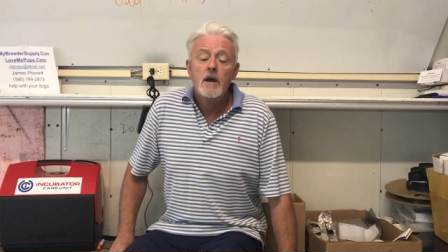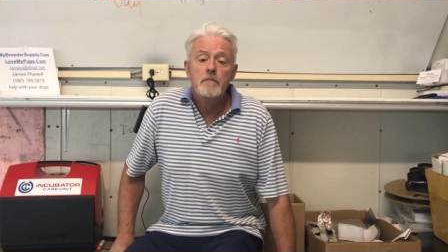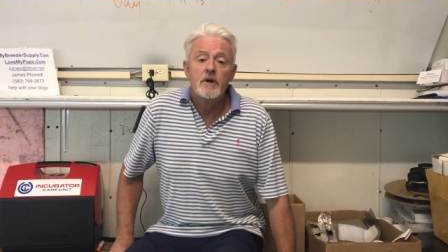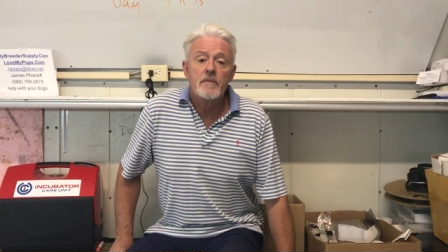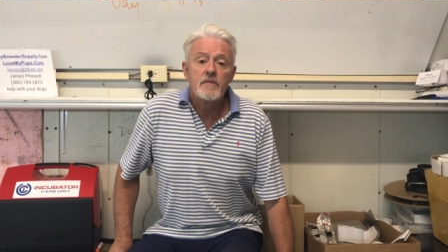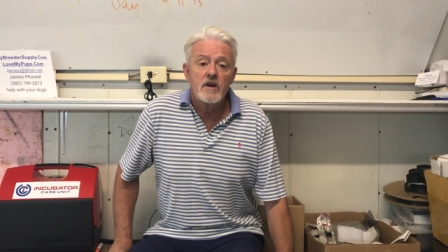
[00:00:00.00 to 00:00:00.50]

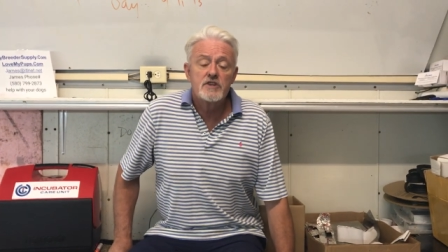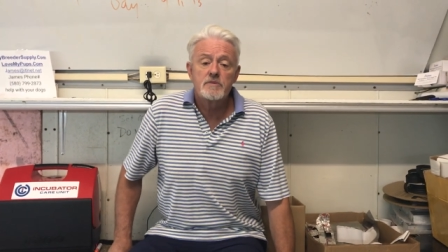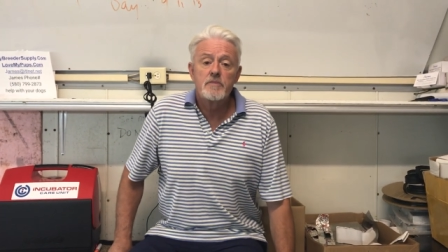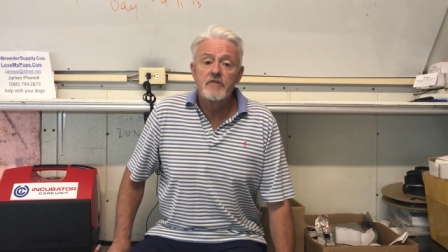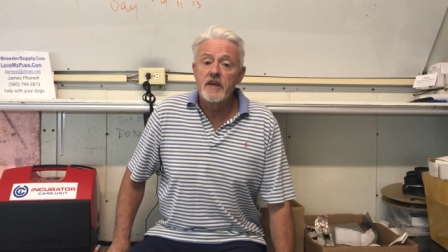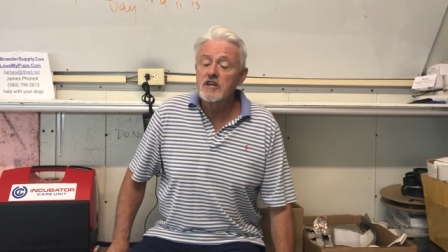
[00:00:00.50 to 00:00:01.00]
But there are
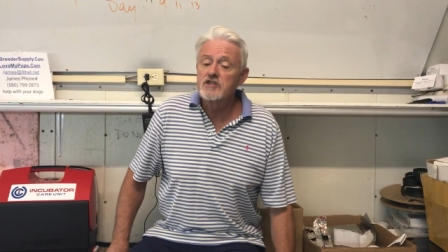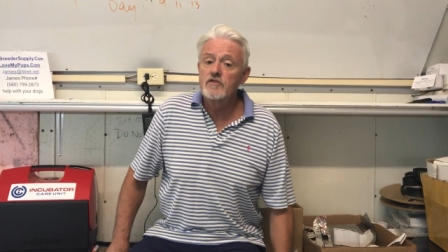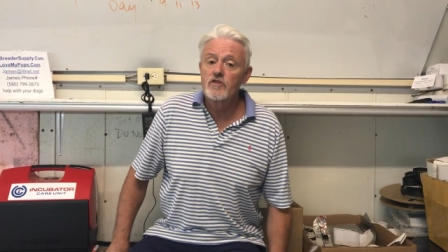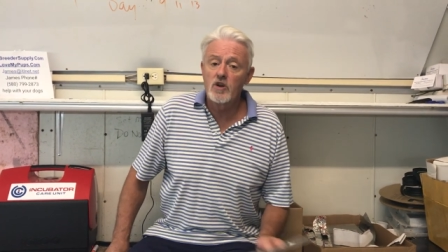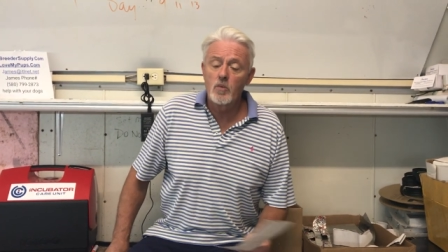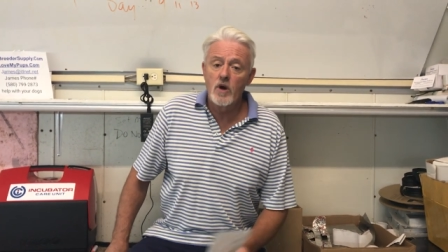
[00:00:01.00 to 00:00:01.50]
some things
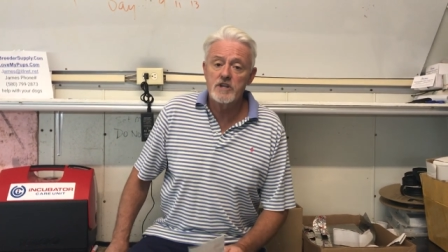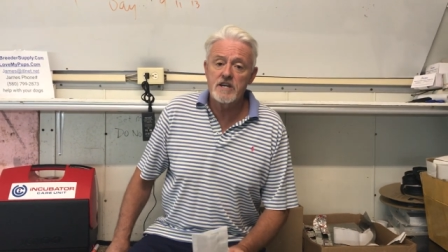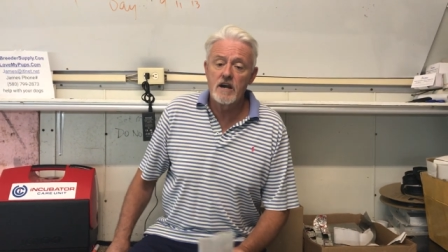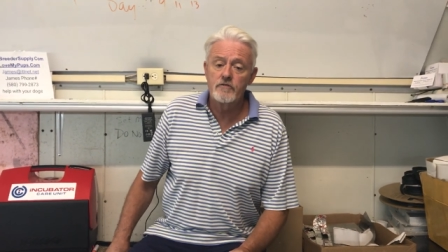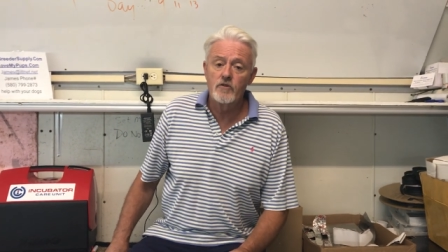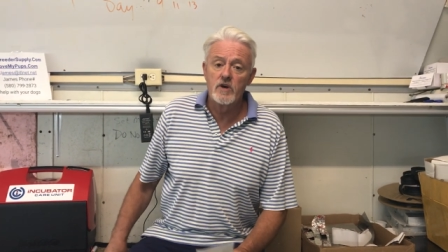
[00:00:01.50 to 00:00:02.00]
you've got to watch
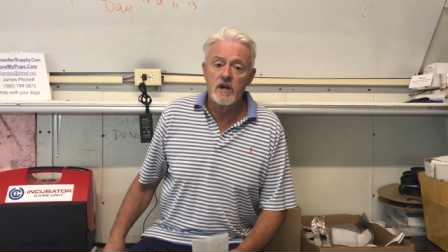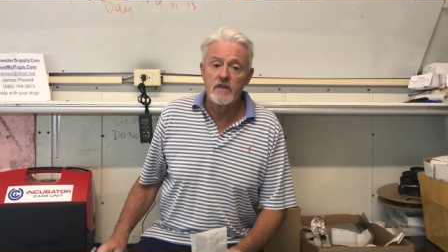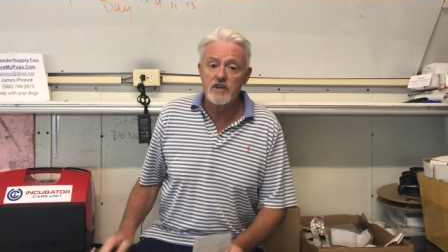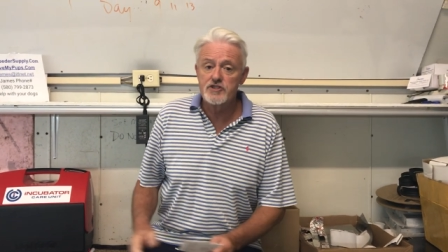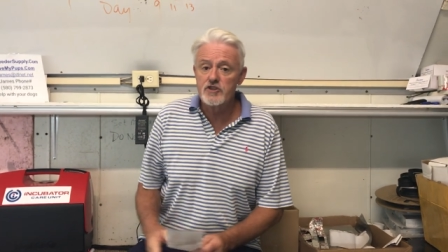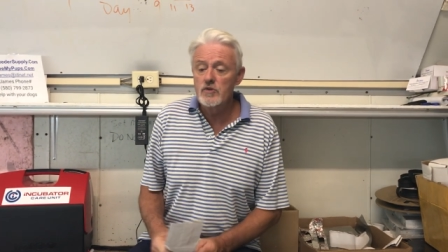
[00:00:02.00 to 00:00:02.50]
out for here.
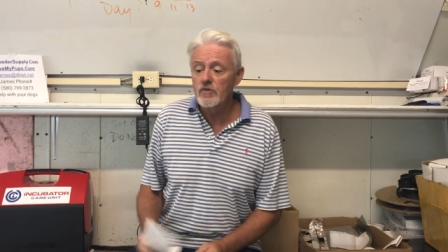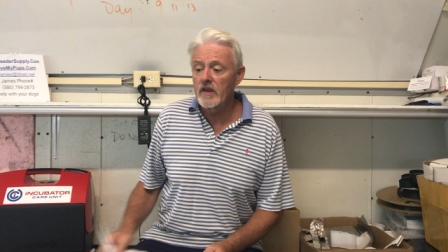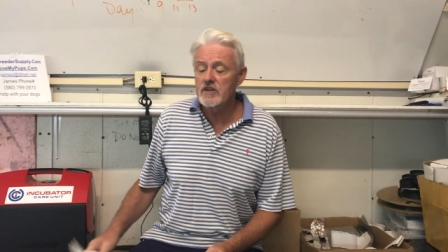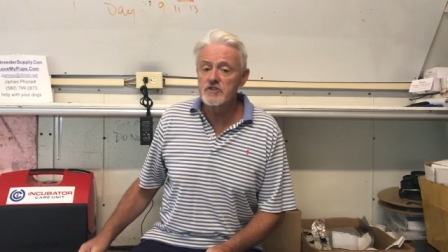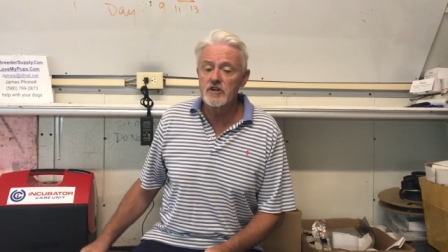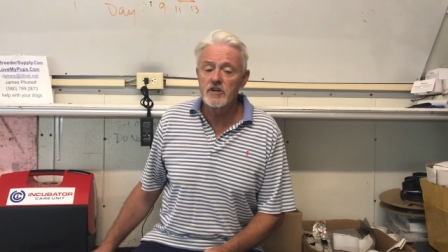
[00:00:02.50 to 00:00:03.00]
There's two
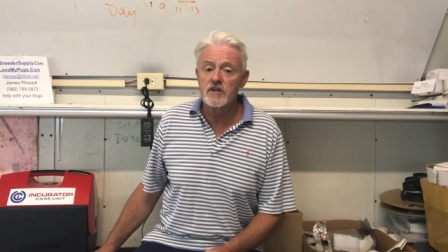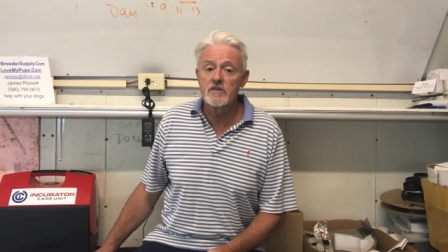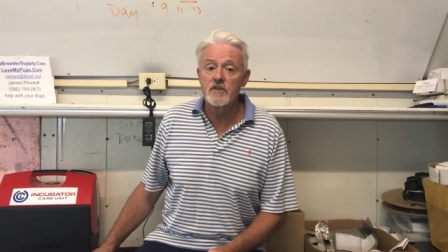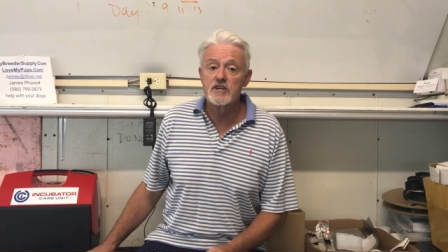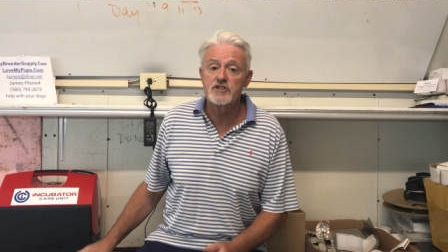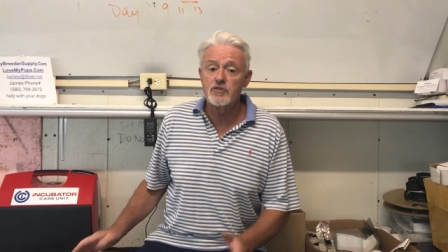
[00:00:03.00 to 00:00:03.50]
things that
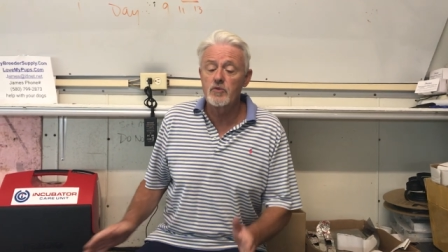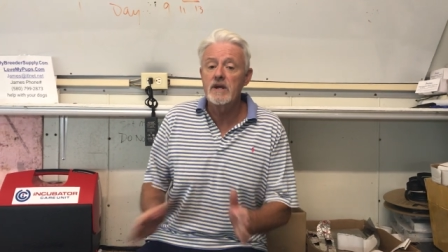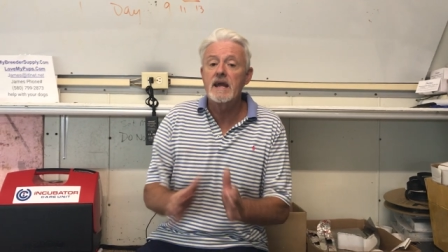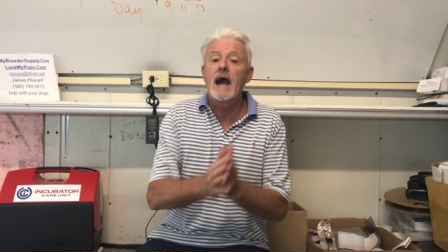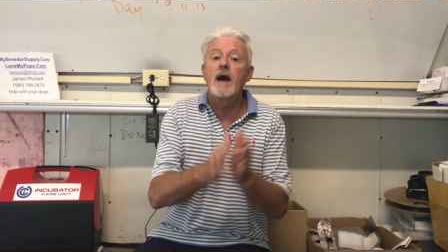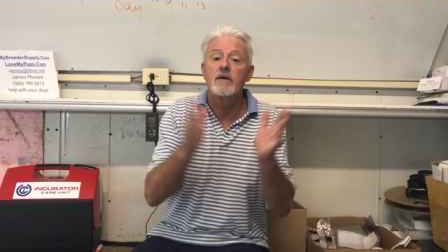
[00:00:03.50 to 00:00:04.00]
can... There's
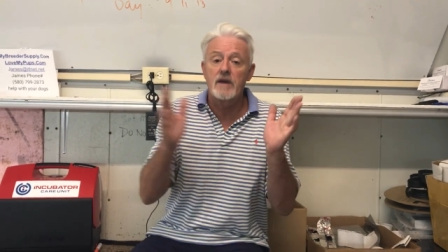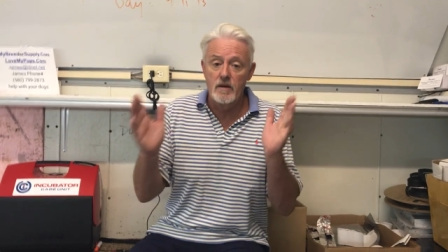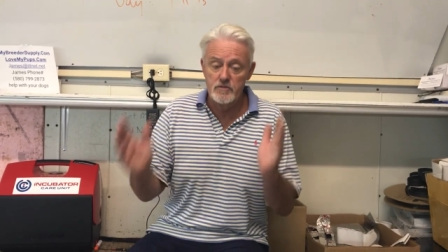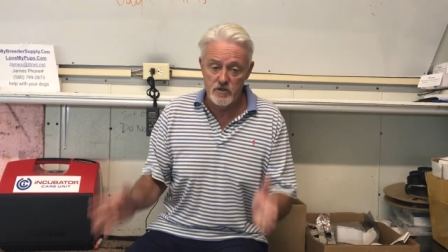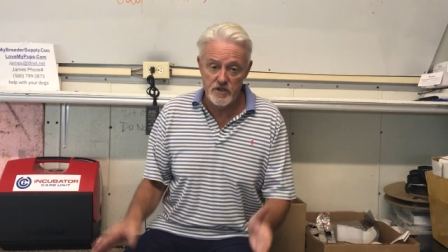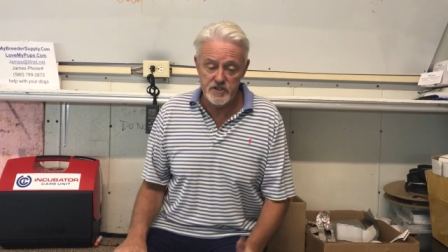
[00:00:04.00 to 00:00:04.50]
three
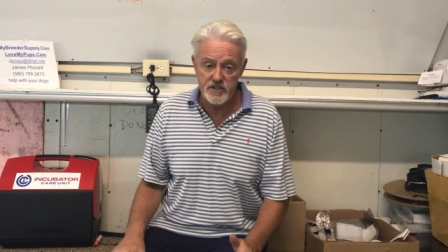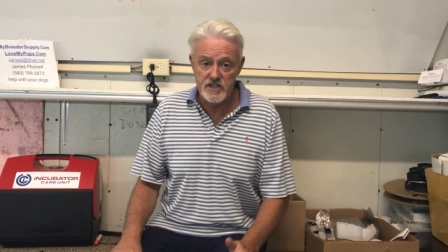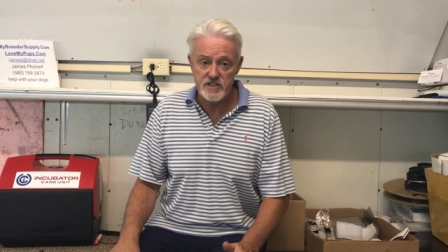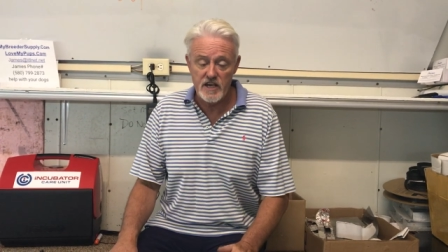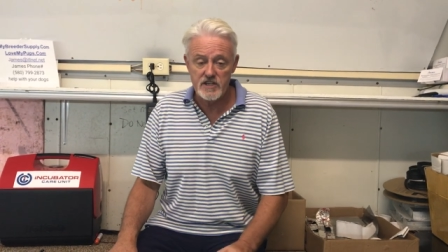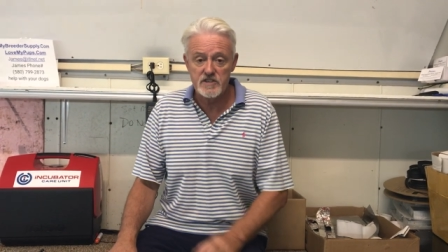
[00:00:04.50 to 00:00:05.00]
outcomes on a
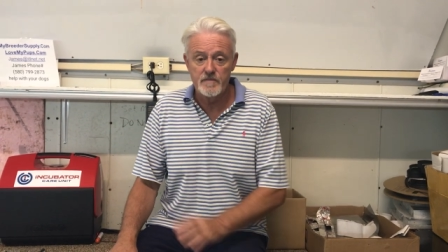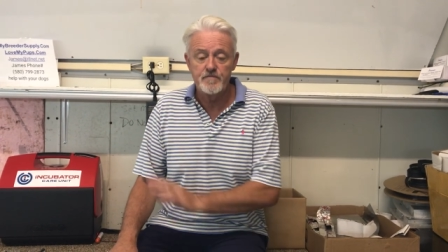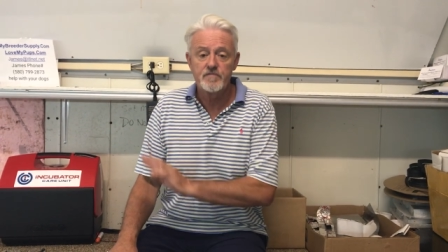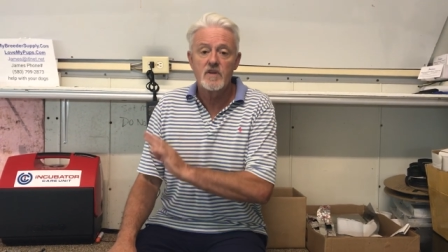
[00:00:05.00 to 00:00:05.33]
C-section.